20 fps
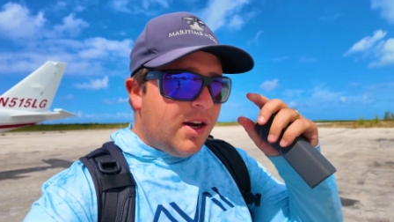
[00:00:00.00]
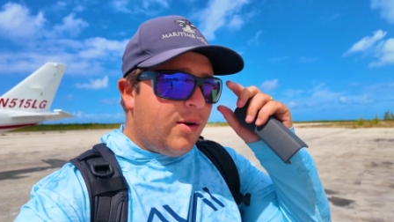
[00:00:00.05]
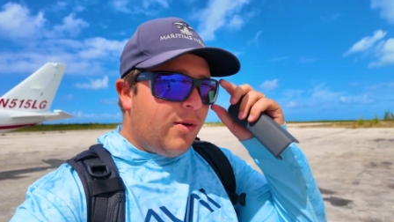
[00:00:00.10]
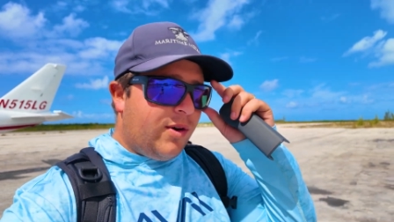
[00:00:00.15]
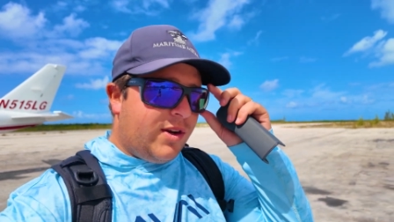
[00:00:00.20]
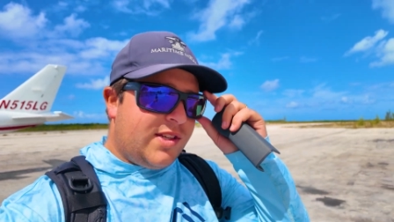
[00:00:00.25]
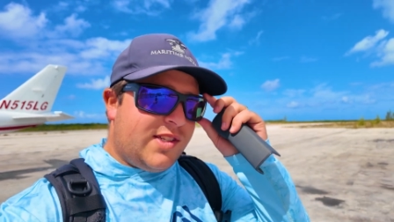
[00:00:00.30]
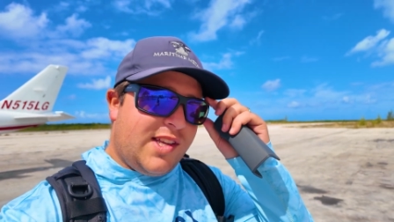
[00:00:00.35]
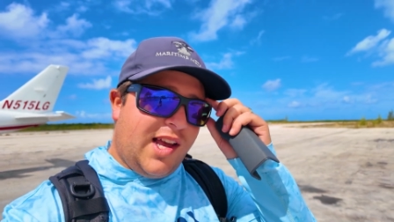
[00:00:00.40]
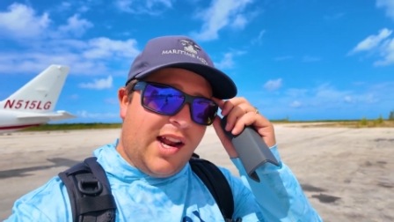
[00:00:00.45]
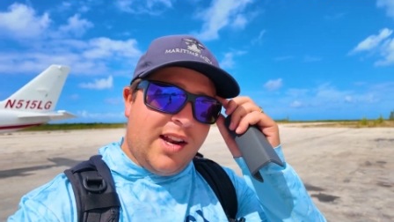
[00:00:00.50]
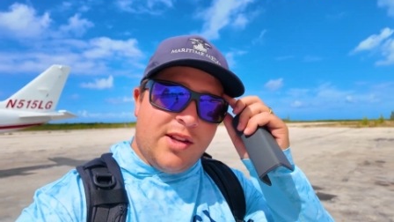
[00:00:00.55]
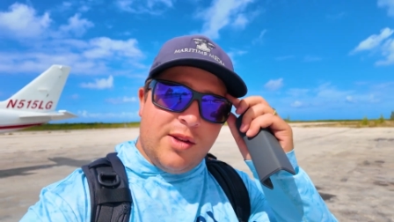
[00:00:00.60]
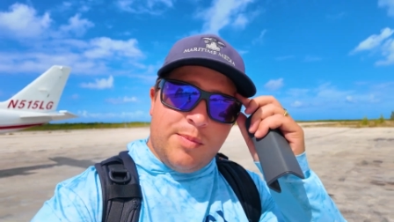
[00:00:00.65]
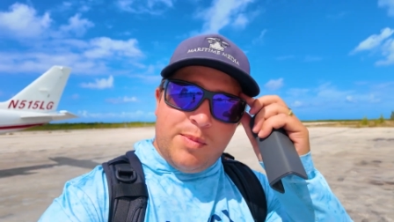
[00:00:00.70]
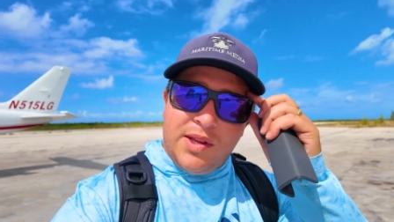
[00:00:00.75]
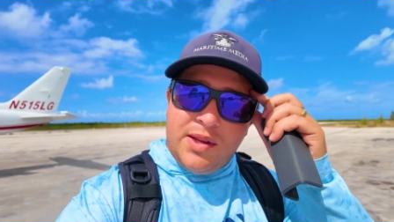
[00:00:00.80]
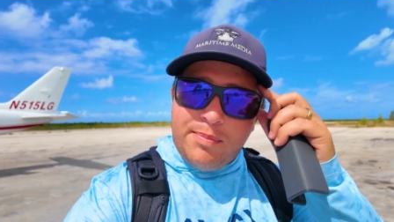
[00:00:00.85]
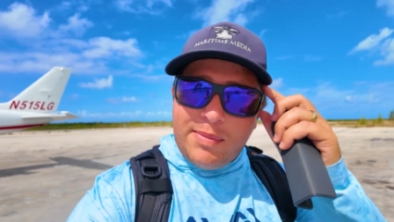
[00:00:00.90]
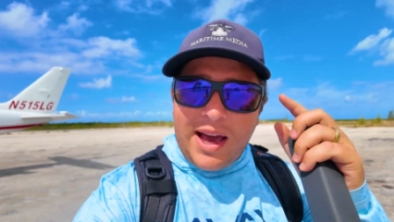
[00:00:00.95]
We're excited to
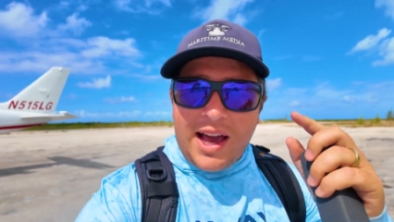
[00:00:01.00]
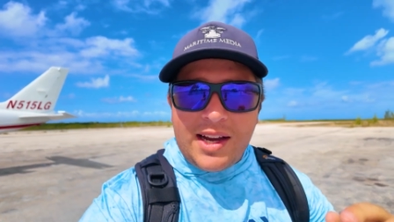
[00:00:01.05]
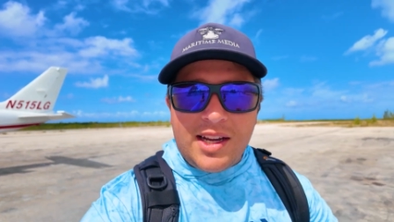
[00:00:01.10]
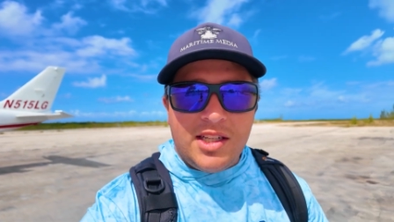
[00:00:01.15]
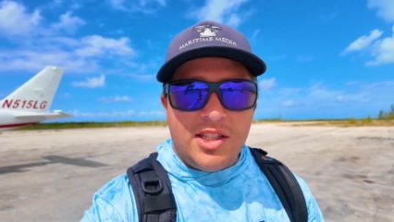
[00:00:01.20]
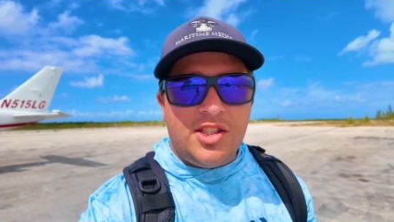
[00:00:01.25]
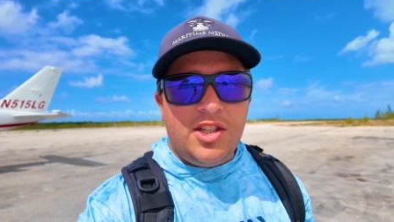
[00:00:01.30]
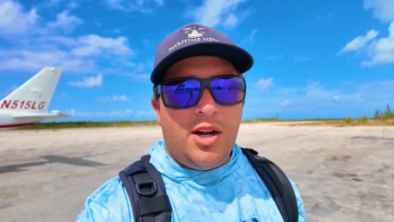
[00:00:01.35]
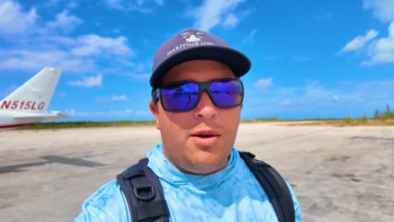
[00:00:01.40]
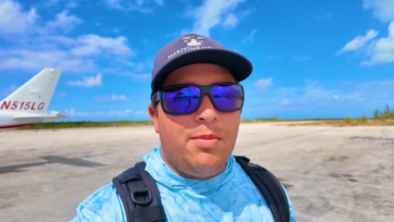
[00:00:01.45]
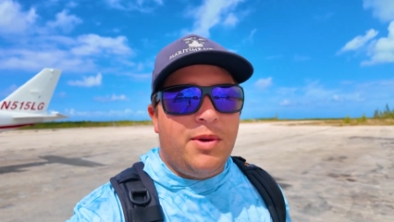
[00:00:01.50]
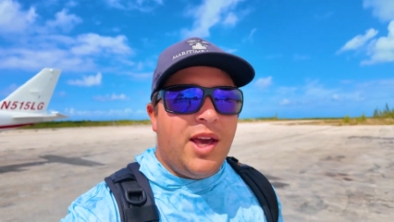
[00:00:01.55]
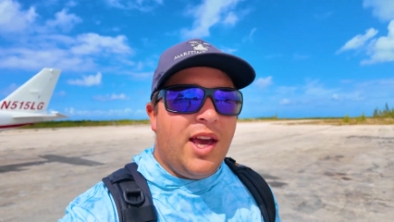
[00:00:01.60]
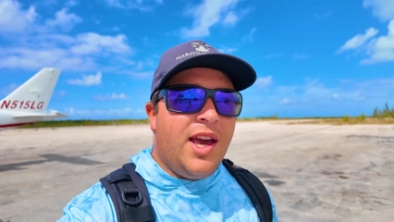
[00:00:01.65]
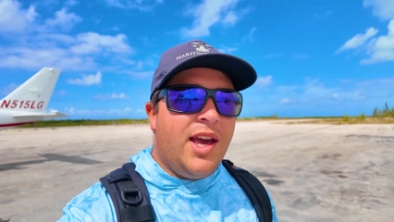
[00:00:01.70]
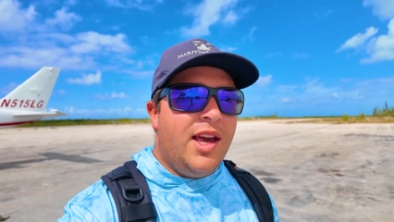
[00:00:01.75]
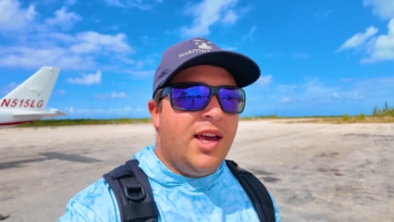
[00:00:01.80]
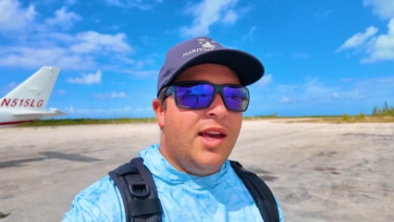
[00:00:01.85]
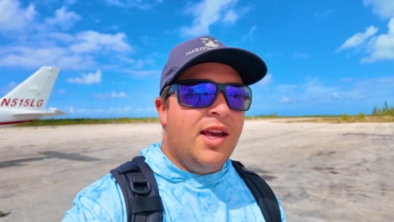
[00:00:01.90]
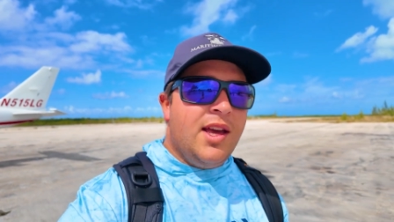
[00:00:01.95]
be back in Chub
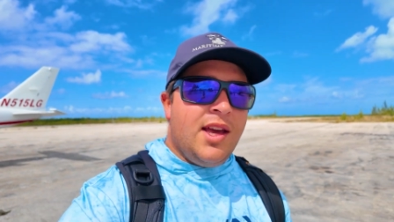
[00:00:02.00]
Cay,